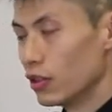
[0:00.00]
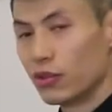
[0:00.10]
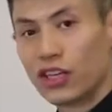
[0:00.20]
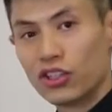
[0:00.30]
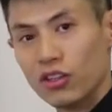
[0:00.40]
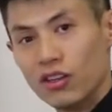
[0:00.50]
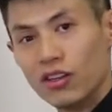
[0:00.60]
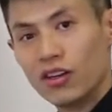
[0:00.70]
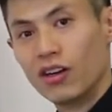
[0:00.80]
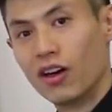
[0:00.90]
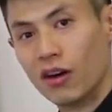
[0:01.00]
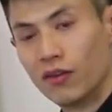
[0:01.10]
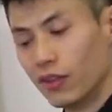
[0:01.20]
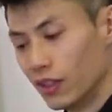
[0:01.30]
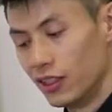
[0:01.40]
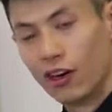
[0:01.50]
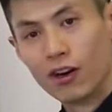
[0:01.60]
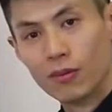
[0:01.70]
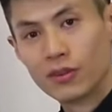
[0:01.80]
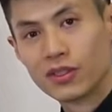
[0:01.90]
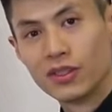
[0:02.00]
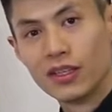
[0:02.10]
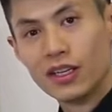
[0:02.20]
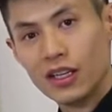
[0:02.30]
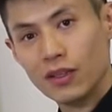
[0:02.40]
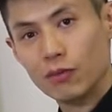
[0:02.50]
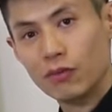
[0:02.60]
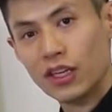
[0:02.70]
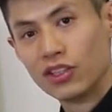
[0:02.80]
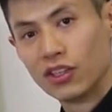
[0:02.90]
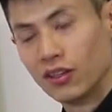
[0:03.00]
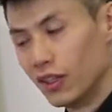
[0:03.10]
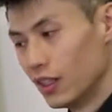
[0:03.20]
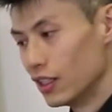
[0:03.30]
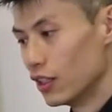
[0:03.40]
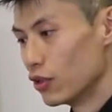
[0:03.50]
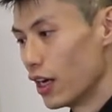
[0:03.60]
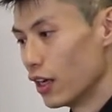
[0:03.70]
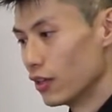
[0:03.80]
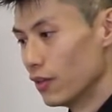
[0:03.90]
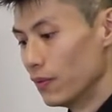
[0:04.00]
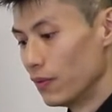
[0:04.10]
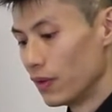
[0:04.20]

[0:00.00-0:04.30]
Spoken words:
structure of the arms in Wing Chun is a triangle.